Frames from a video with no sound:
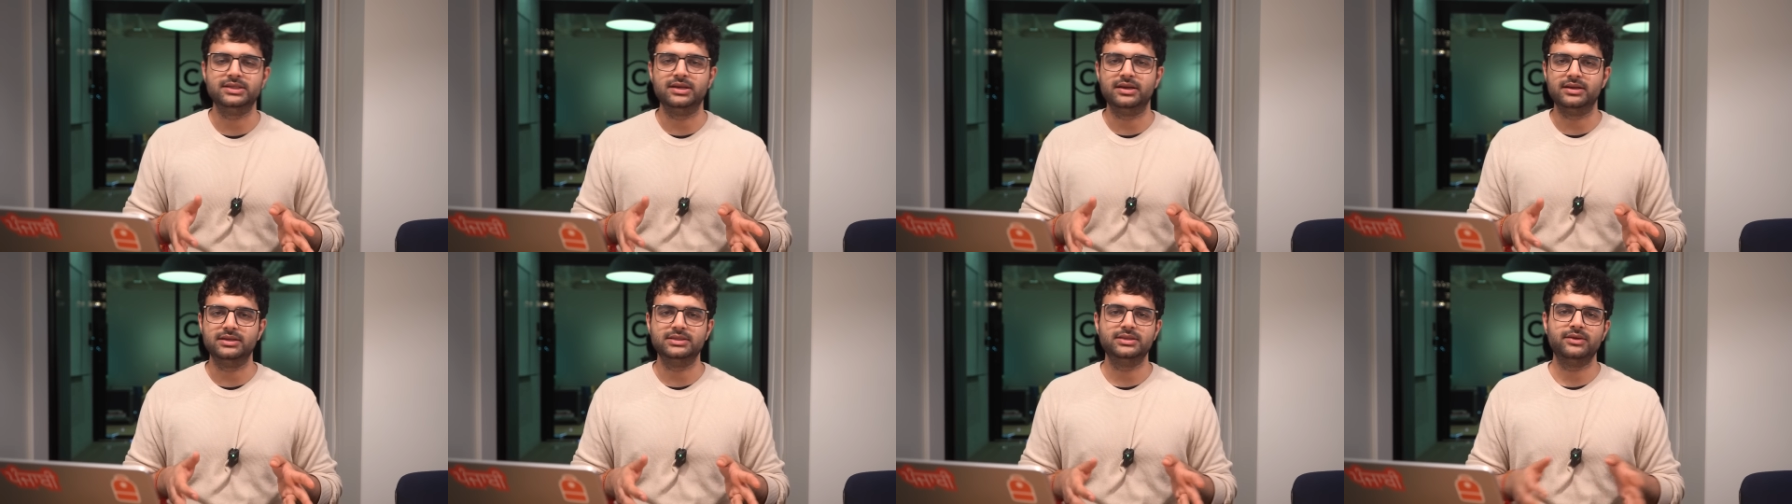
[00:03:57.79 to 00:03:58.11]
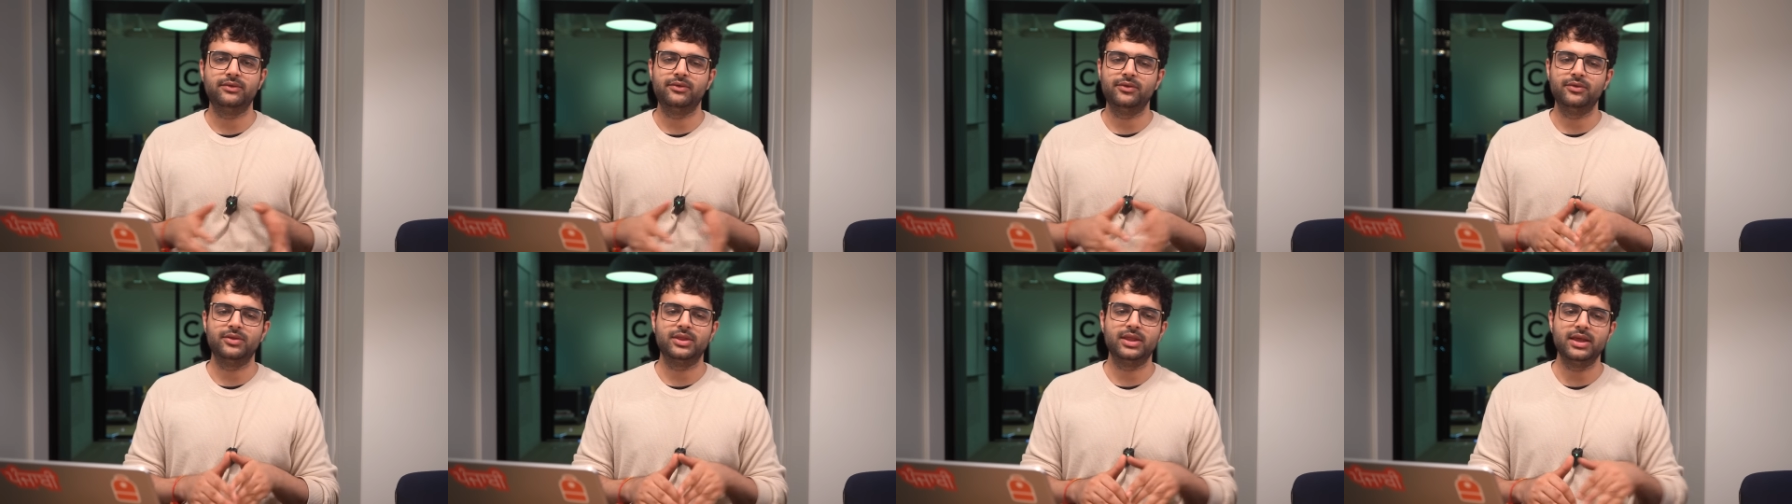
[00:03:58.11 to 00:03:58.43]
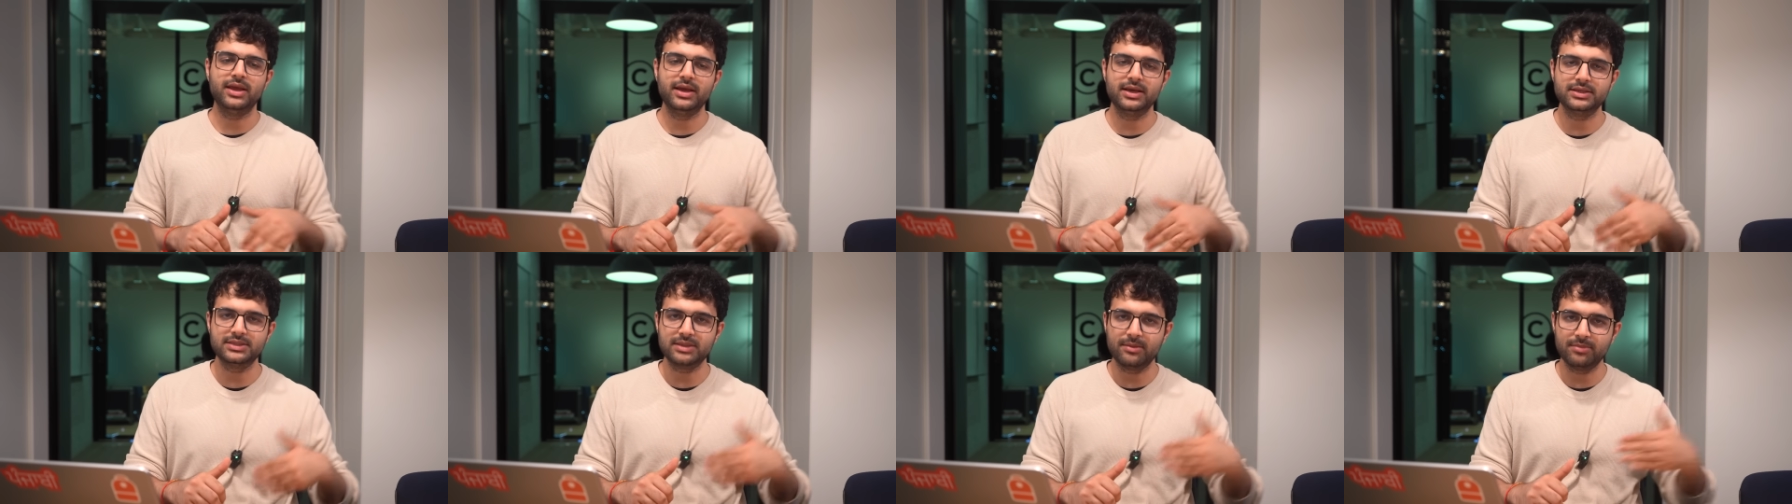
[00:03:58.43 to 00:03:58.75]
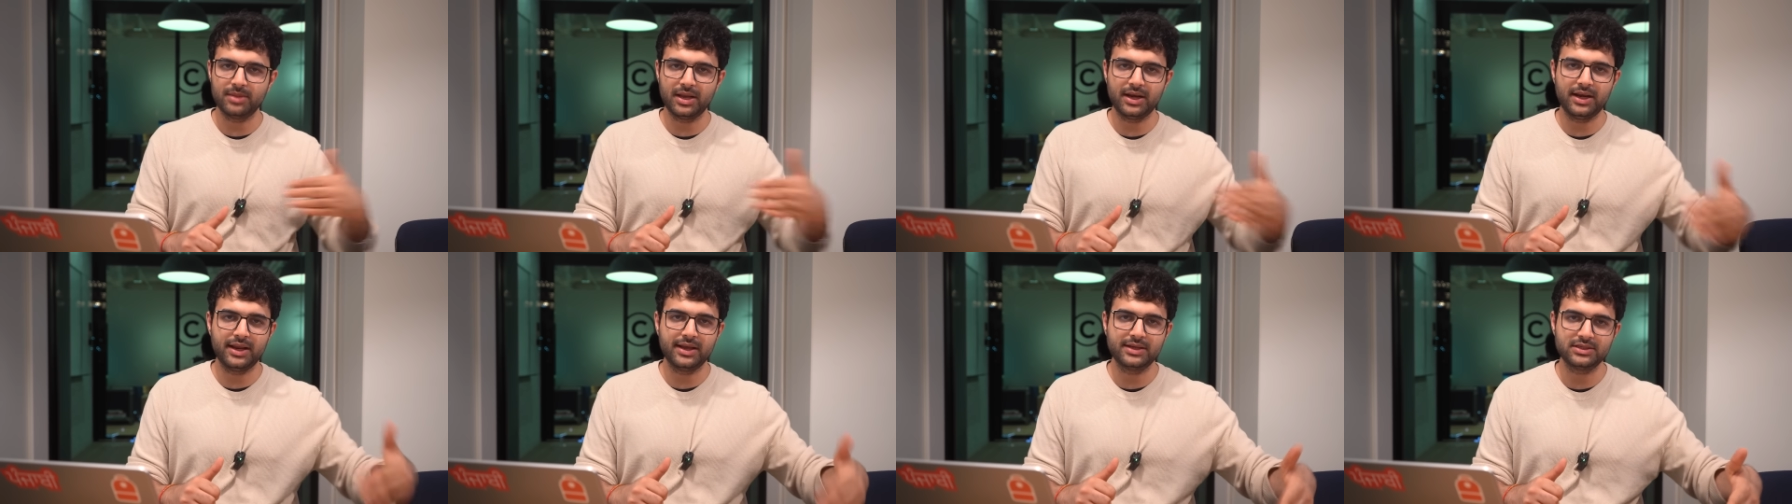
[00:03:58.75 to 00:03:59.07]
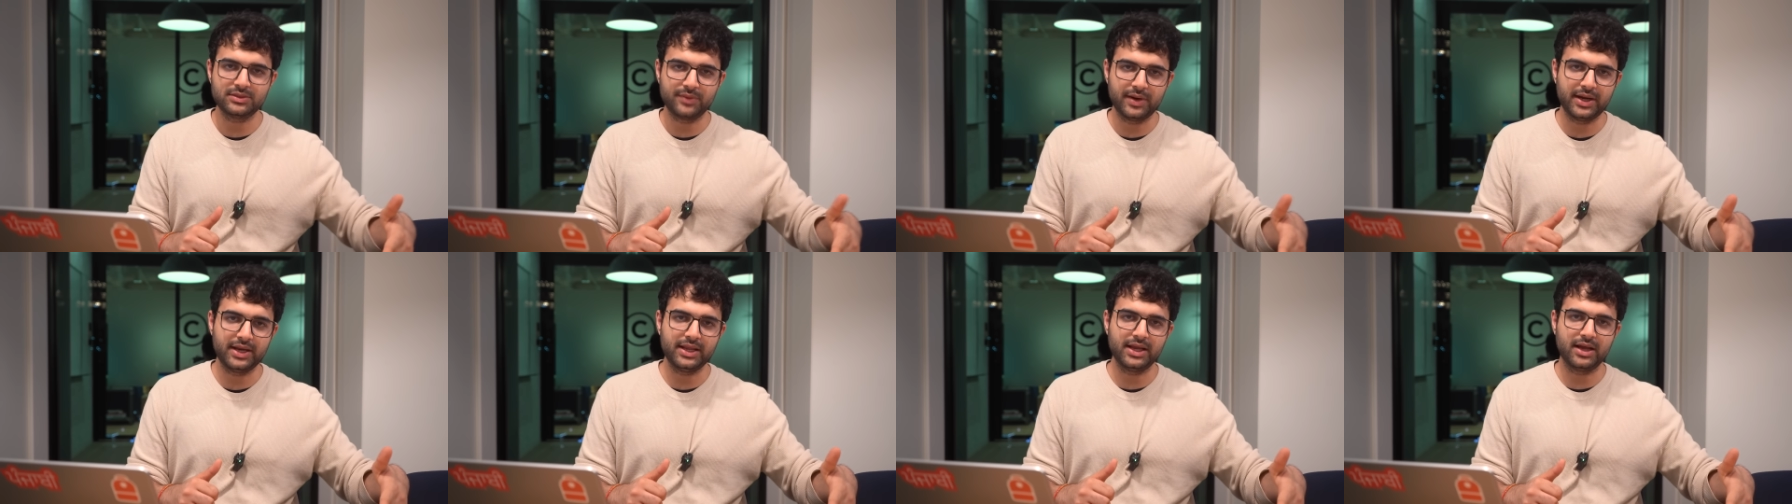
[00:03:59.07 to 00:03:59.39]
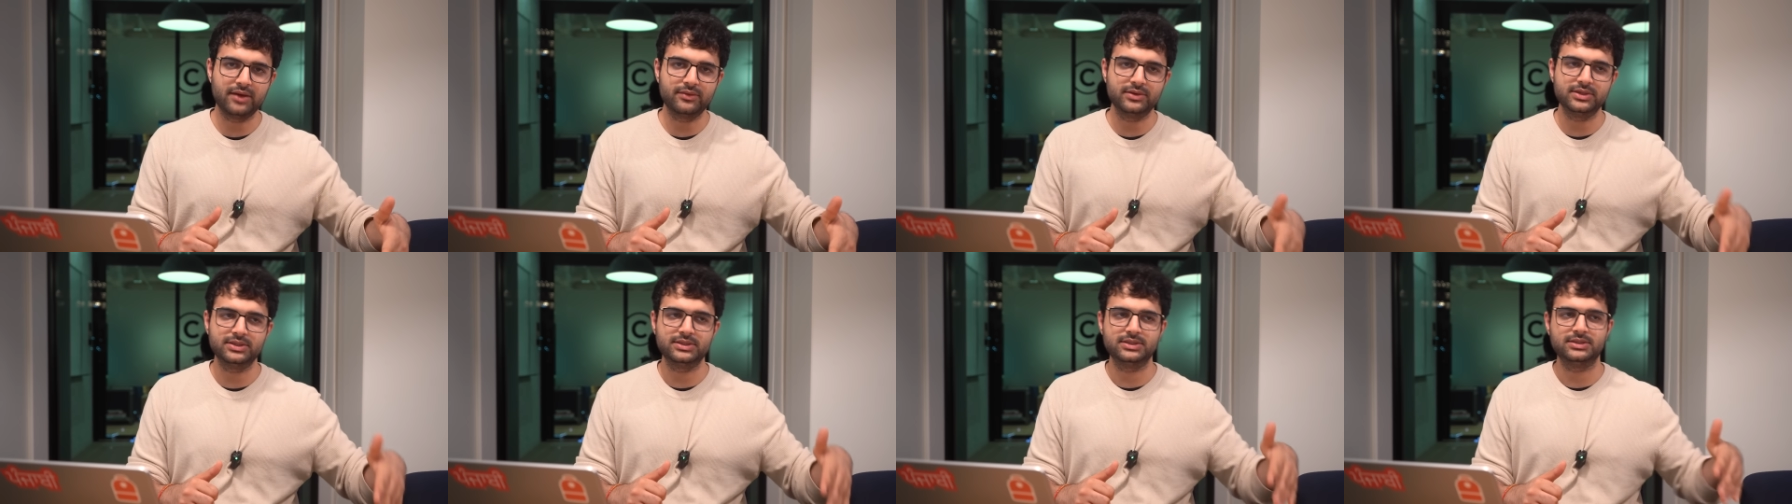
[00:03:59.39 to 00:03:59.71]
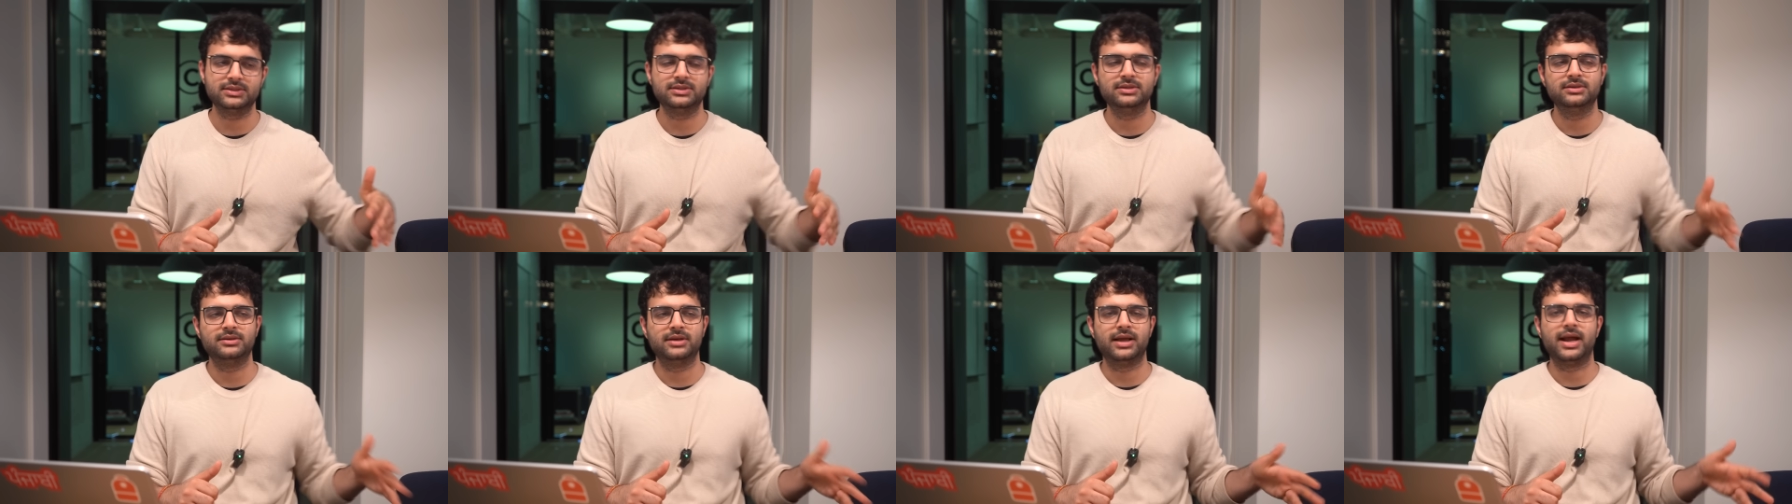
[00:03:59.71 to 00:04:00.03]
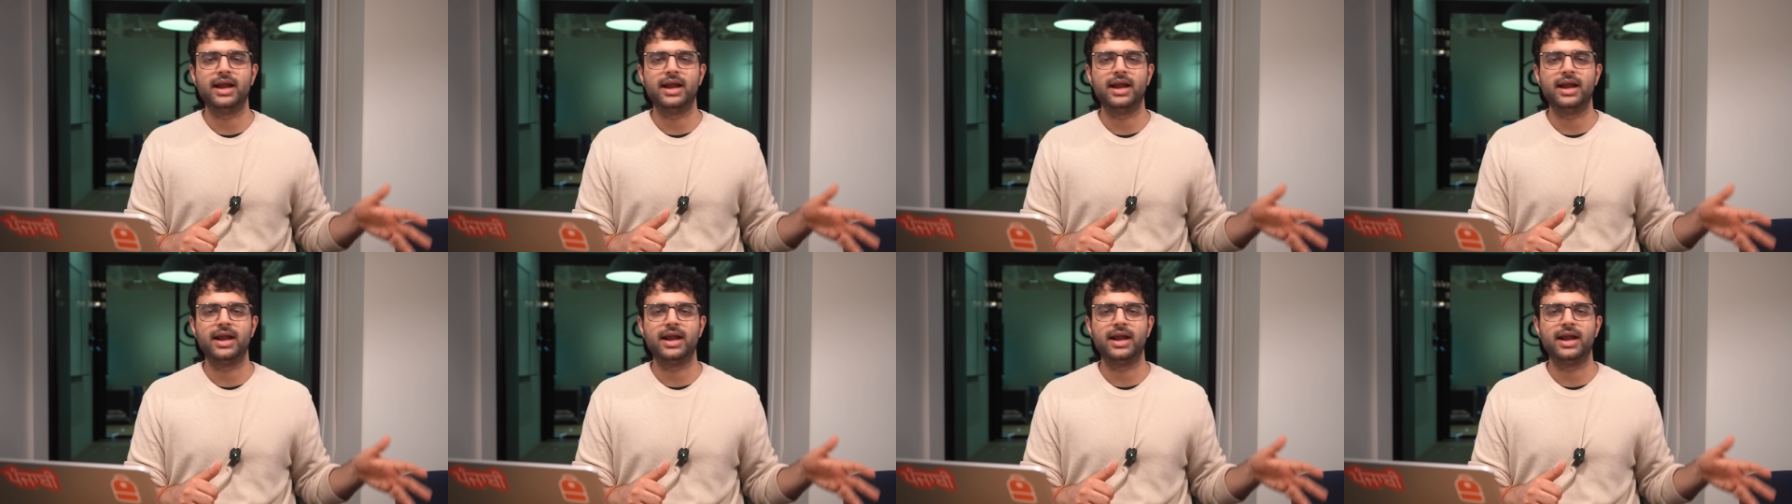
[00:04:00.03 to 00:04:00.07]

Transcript: here is if you think something takes 20 hours,